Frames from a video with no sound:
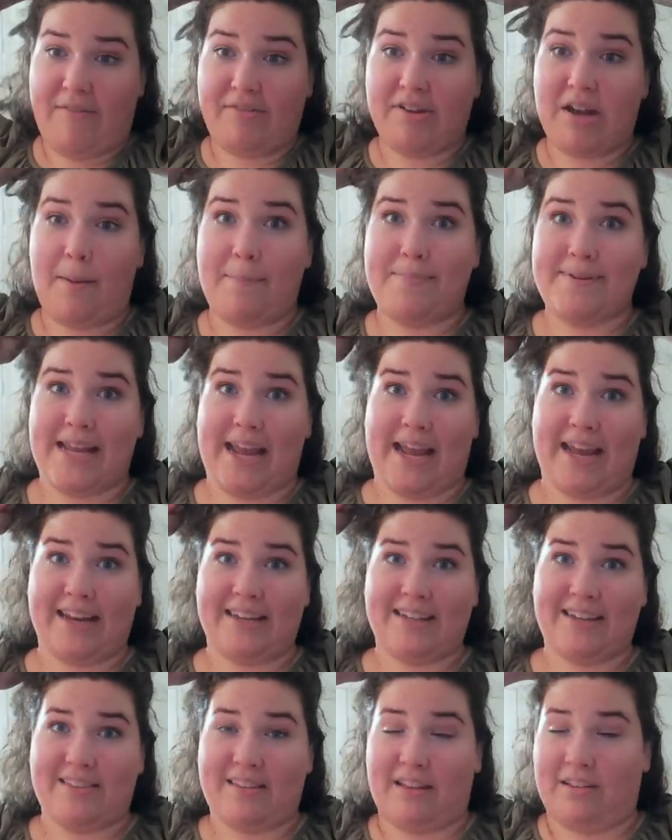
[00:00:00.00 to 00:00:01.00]
I have an
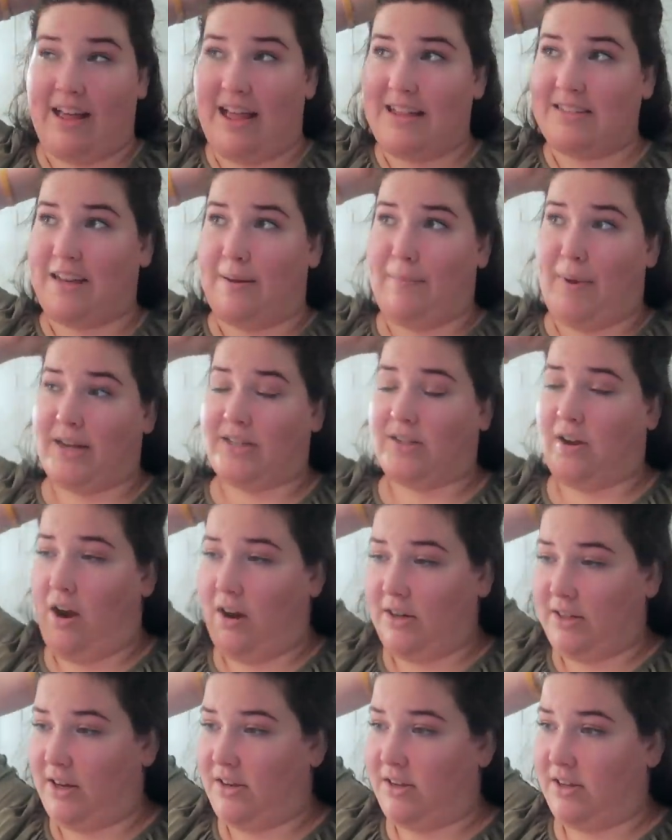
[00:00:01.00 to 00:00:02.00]
update. The last time I
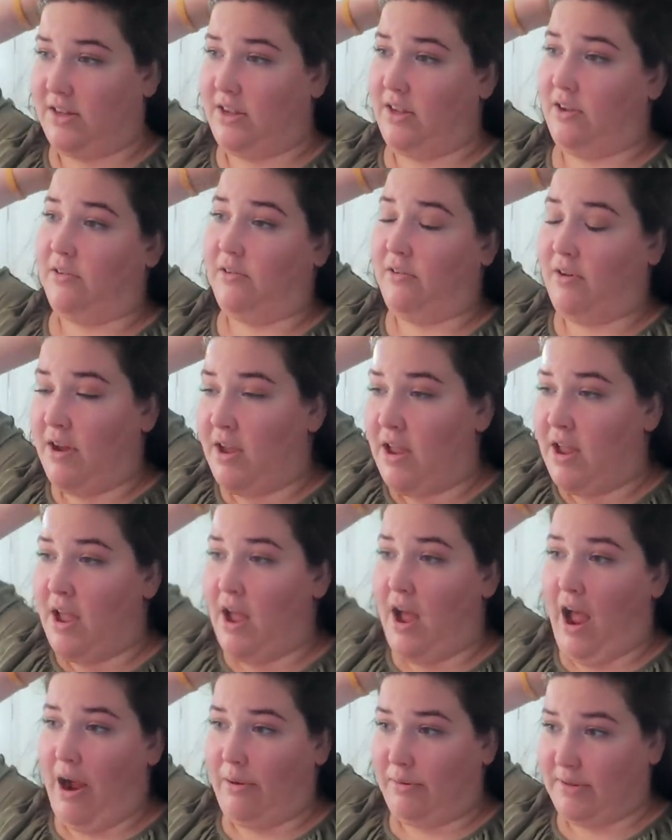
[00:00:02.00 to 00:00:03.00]
talked to you,
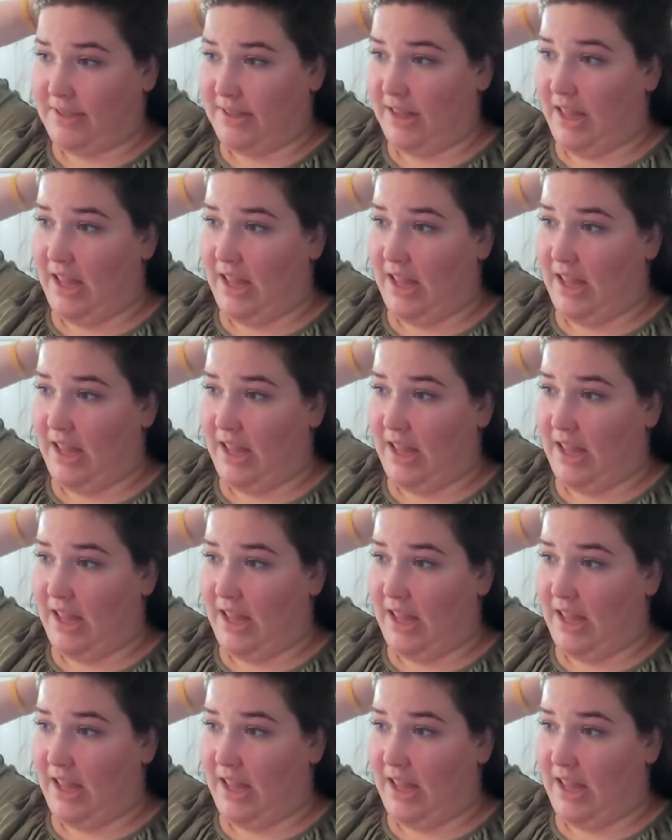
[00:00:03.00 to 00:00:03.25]
I was